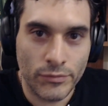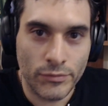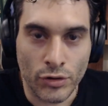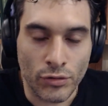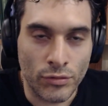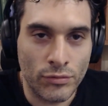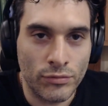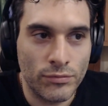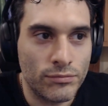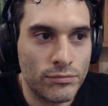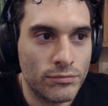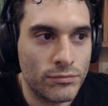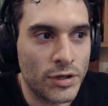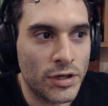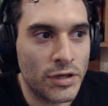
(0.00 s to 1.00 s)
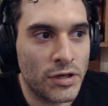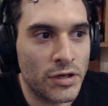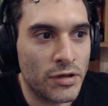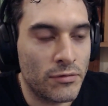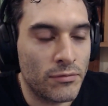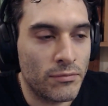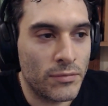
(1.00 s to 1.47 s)
you know
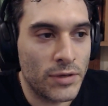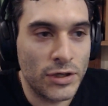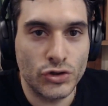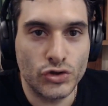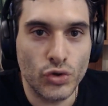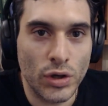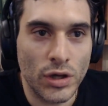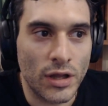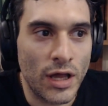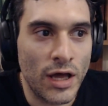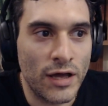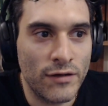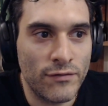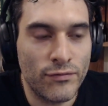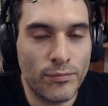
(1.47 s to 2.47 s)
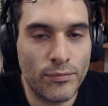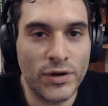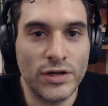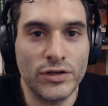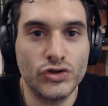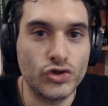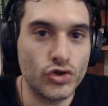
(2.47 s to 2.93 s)
um, enjoying life
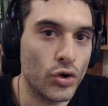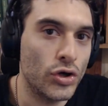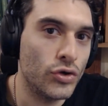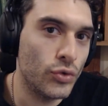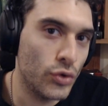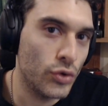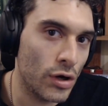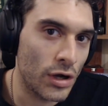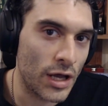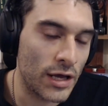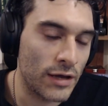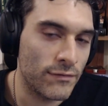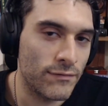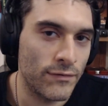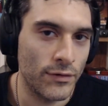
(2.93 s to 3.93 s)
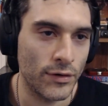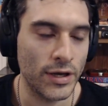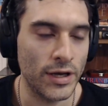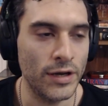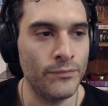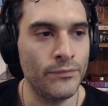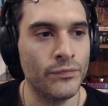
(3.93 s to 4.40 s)
brings joy to your life
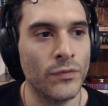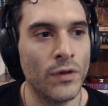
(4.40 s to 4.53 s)
okay